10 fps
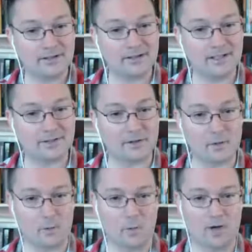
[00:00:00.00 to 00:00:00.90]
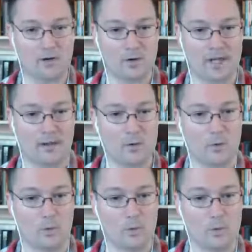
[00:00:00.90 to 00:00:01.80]
as to what, okay,
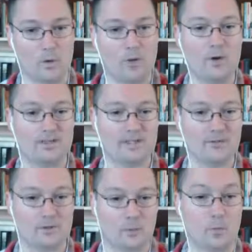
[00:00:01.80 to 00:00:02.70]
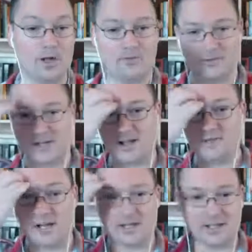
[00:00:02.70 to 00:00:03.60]
what was it? What did I
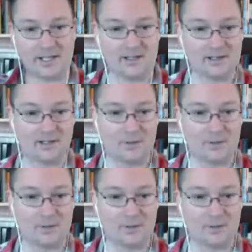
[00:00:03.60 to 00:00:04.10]
violate?